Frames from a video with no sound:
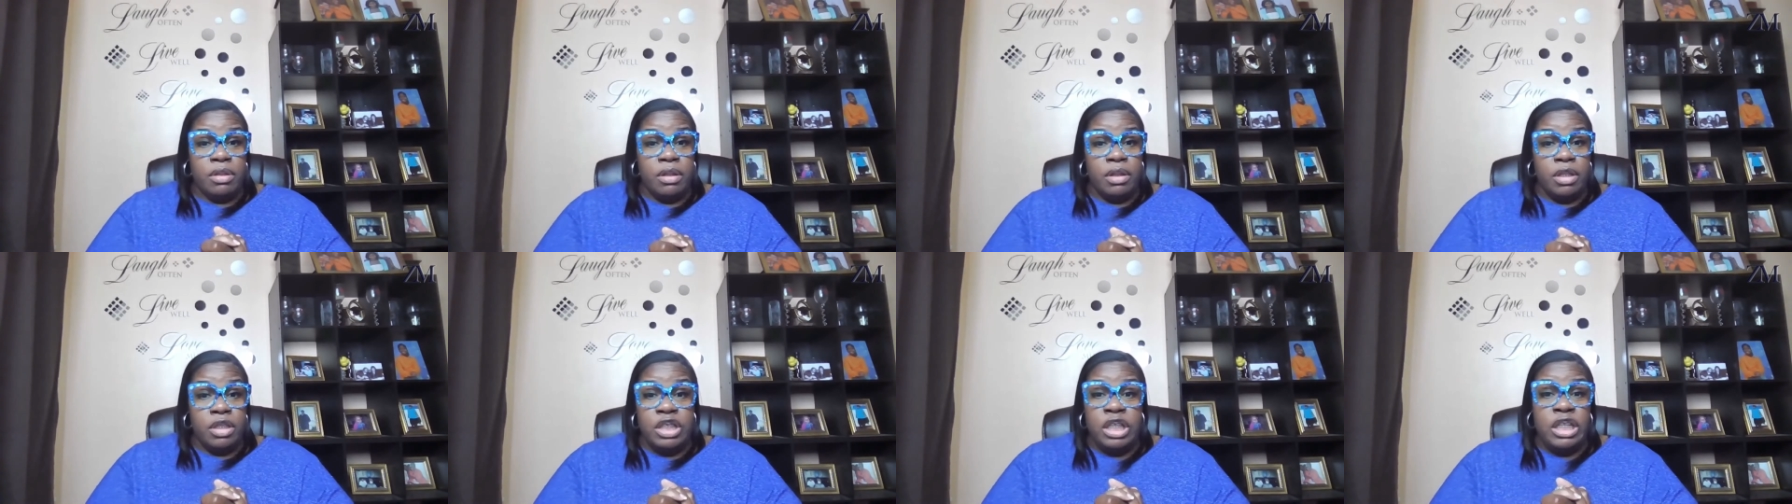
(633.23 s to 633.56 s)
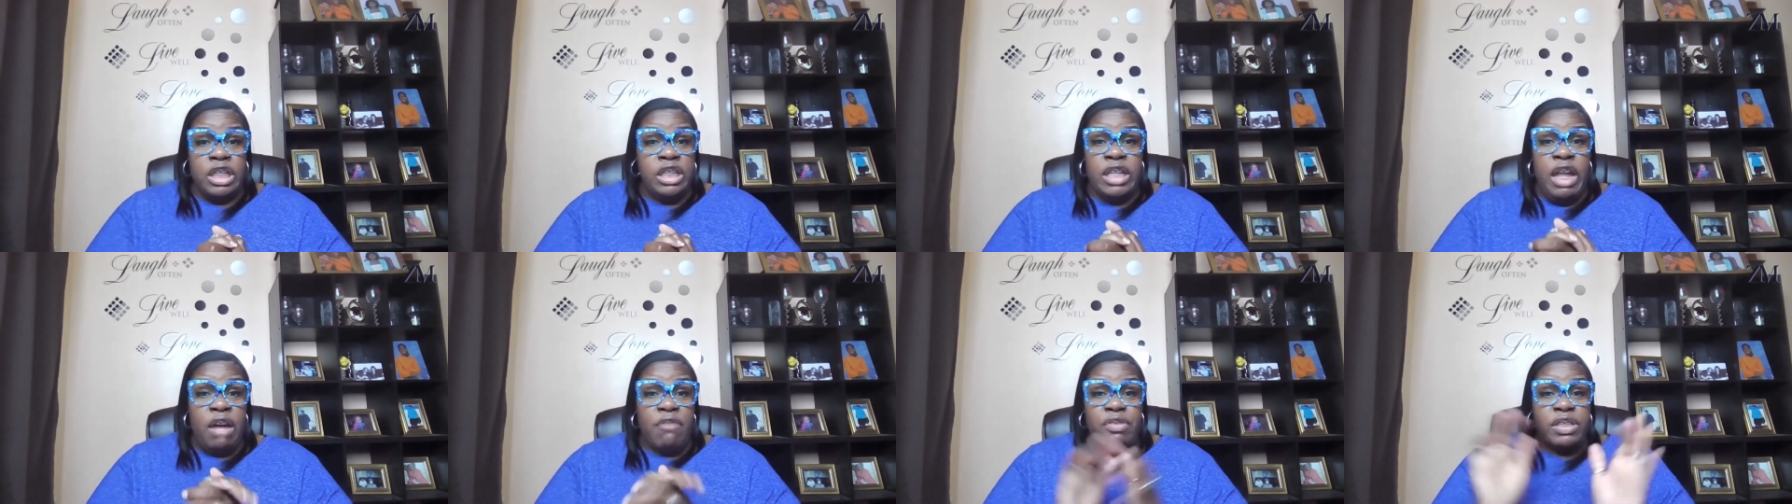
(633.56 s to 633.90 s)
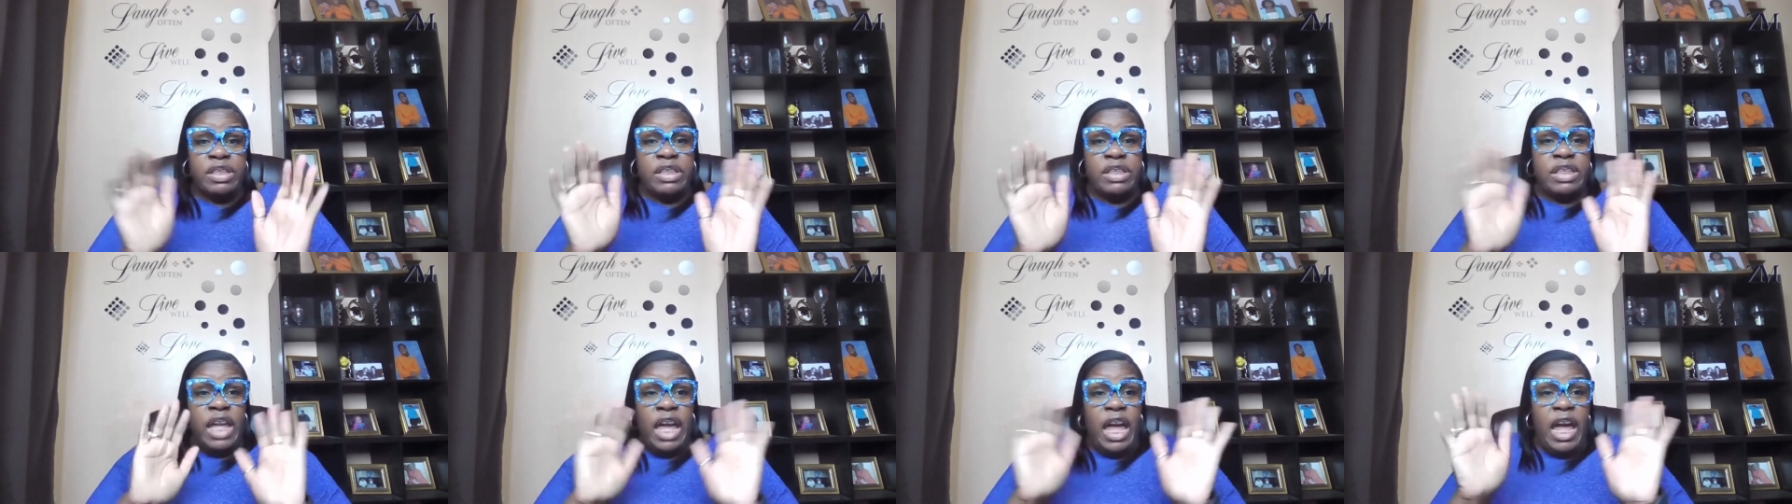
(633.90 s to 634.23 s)
She never
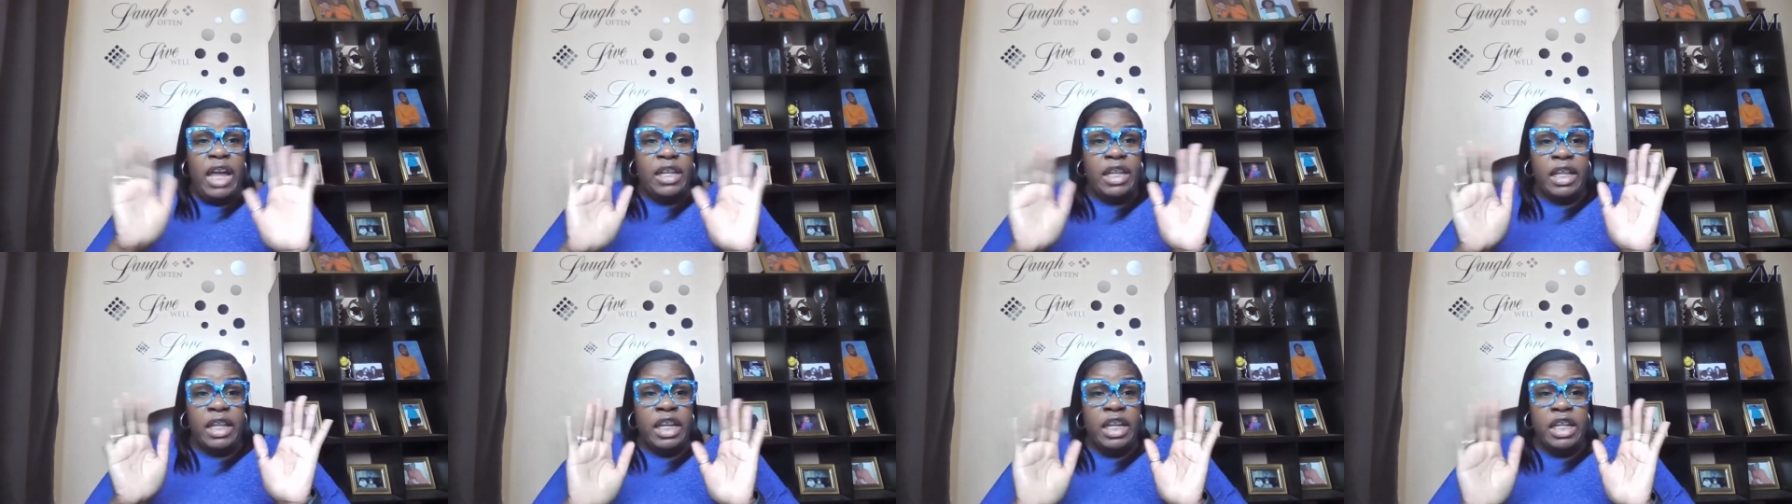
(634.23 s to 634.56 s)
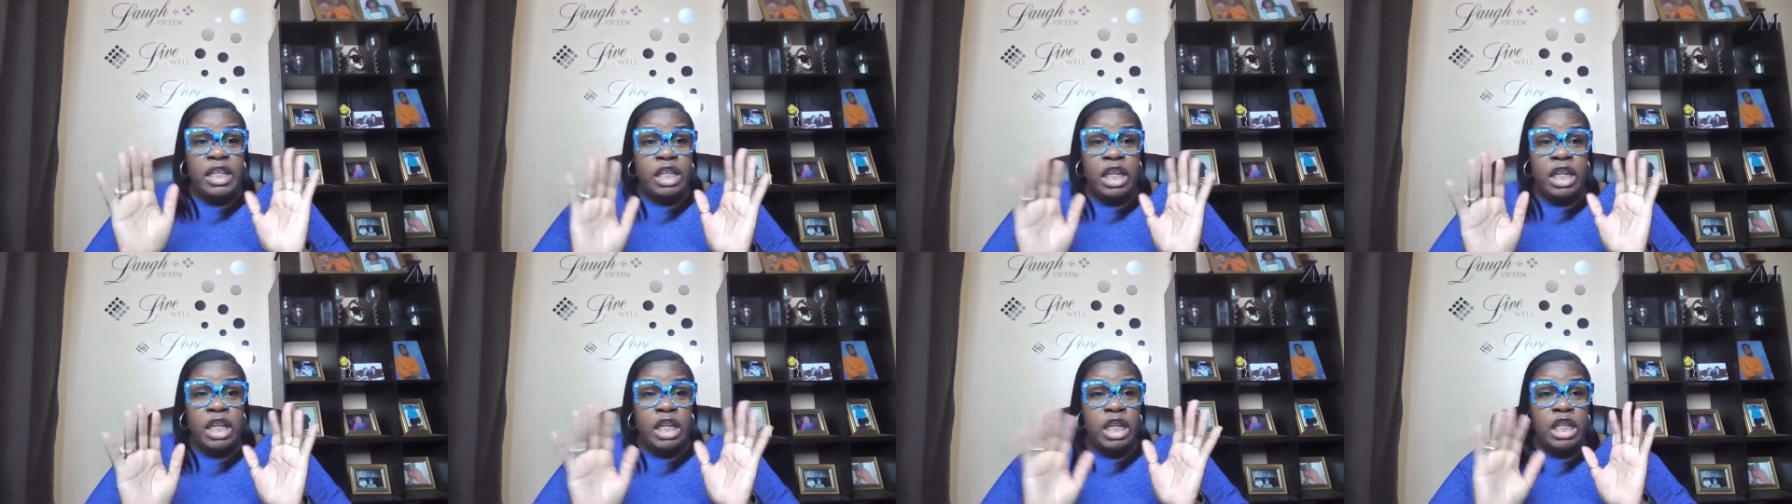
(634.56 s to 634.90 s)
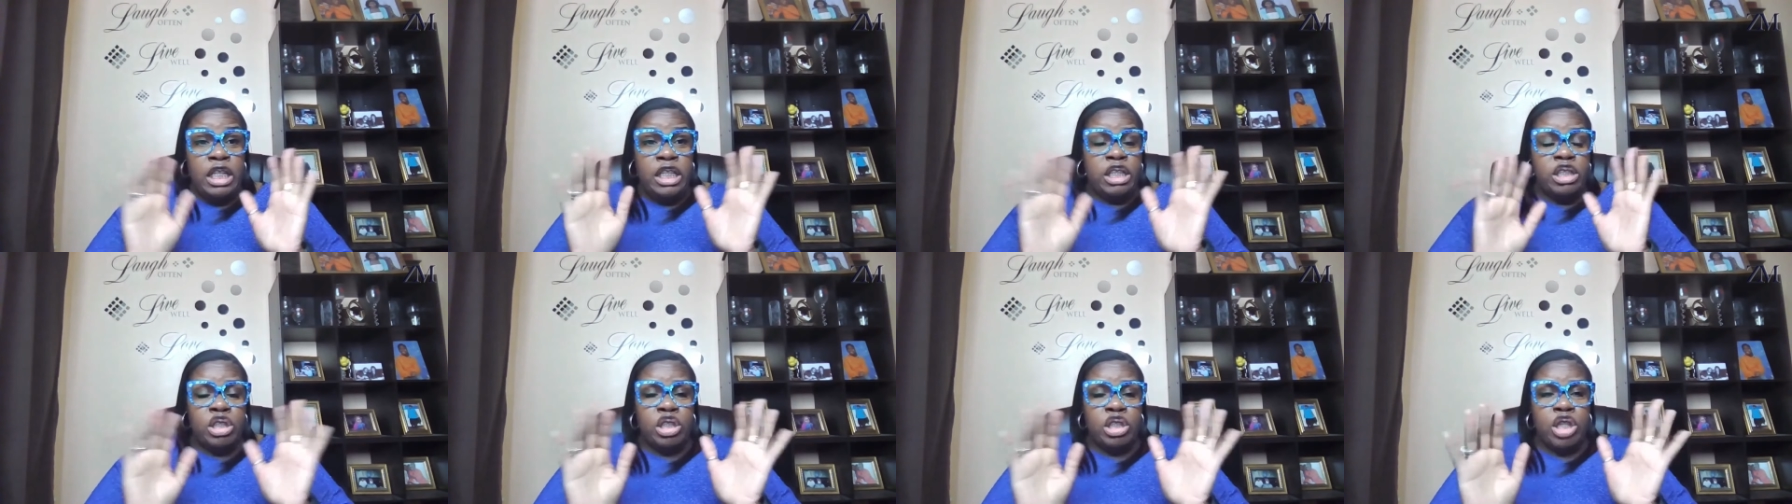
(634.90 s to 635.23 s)
said that he, he, he
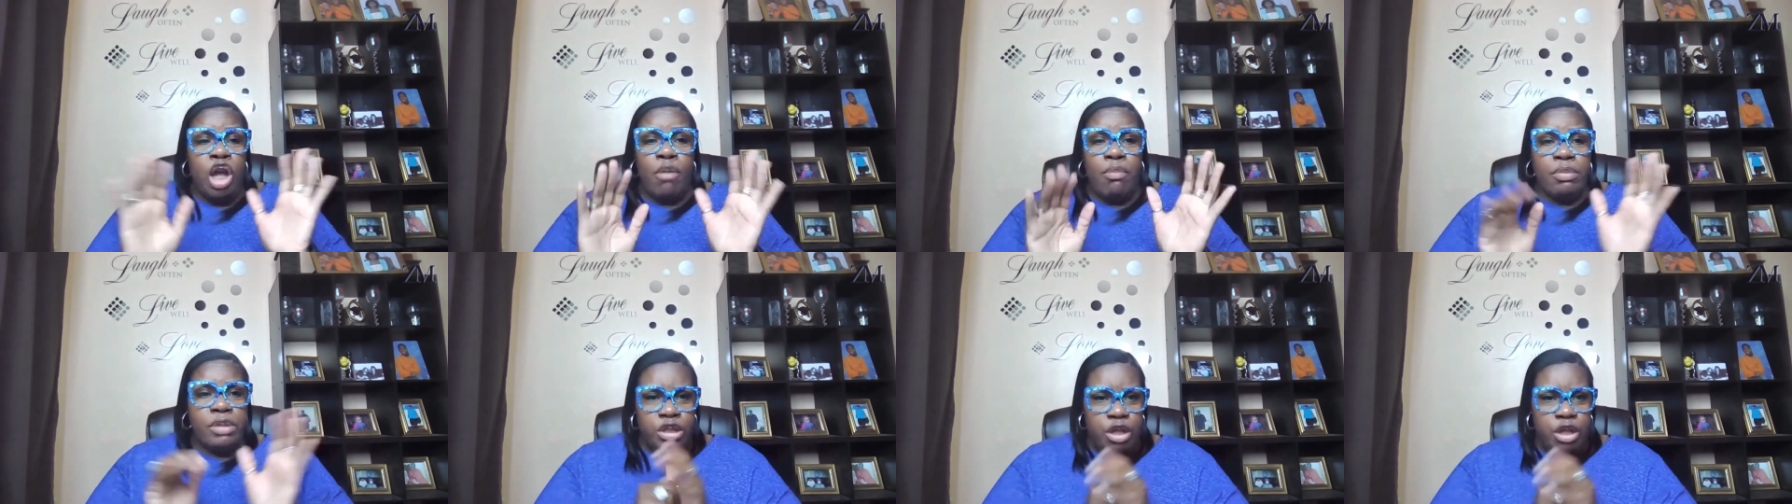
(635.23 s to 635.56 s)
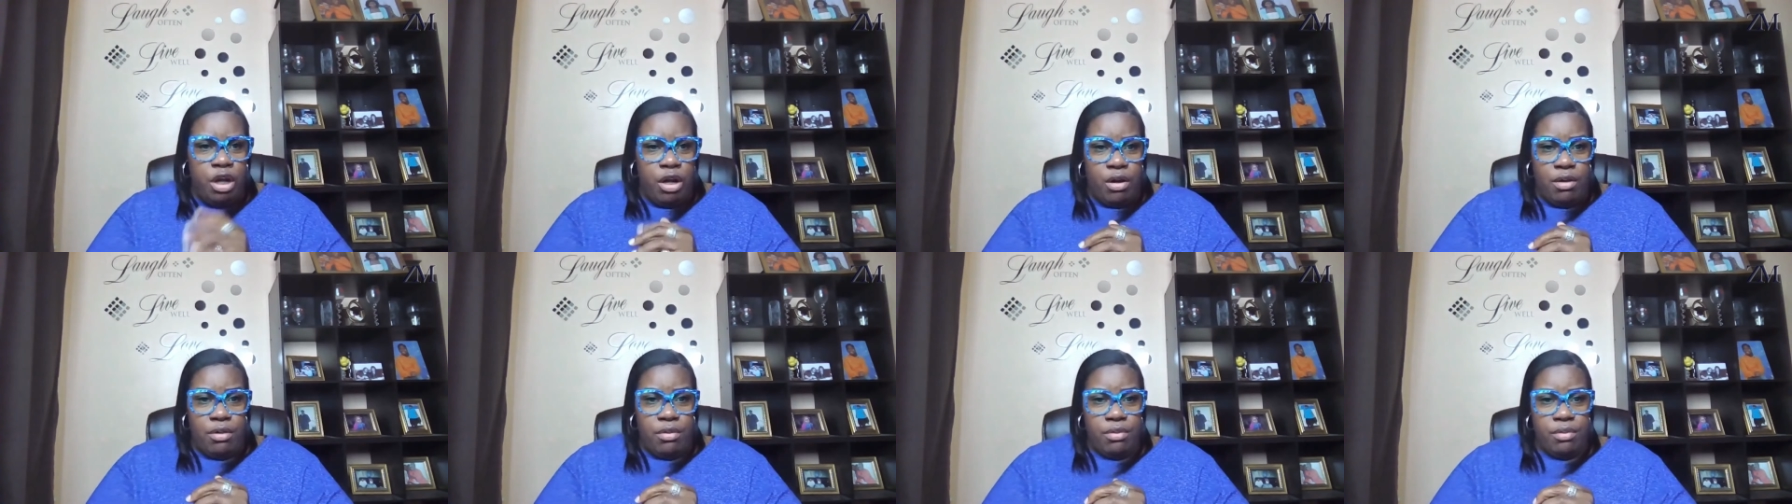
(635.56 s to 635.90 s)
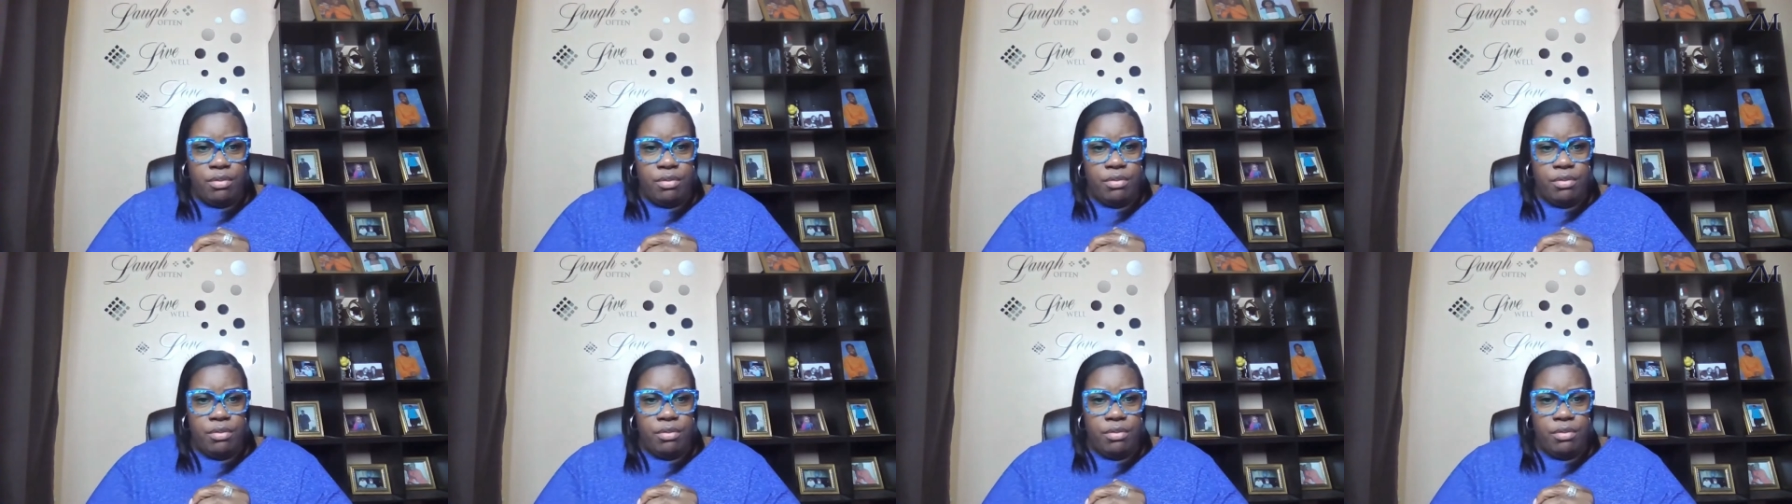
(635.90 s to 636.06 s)
discouraged her.